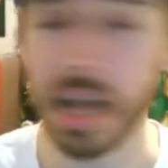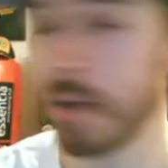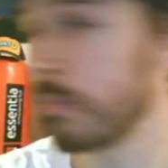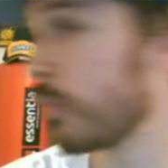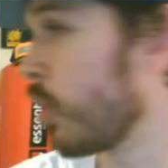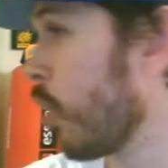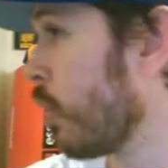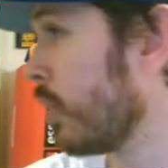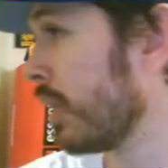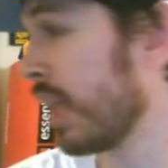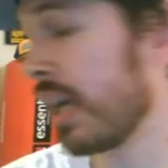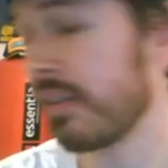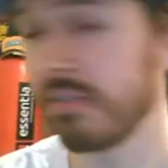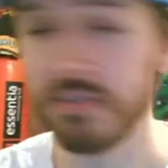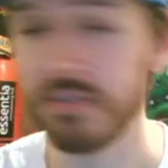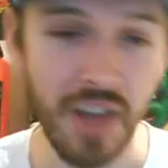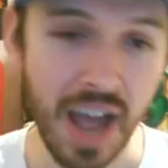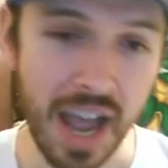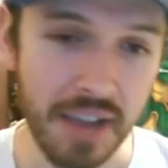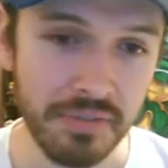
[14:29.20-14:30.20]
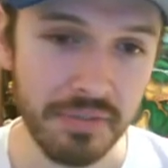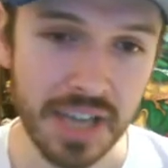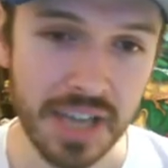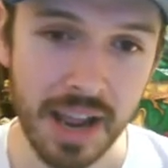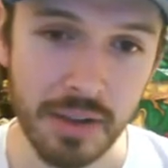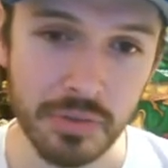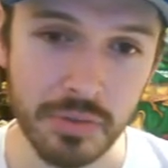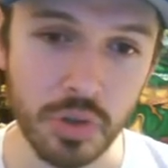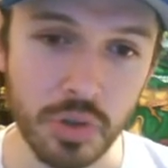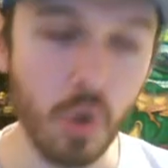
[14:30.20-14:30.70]
I'm going like five
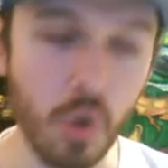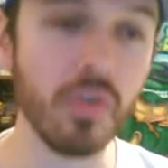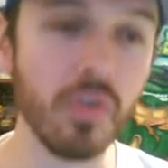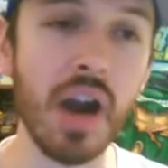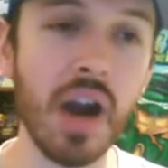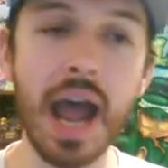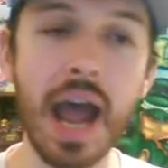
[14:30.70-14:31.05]
towns over.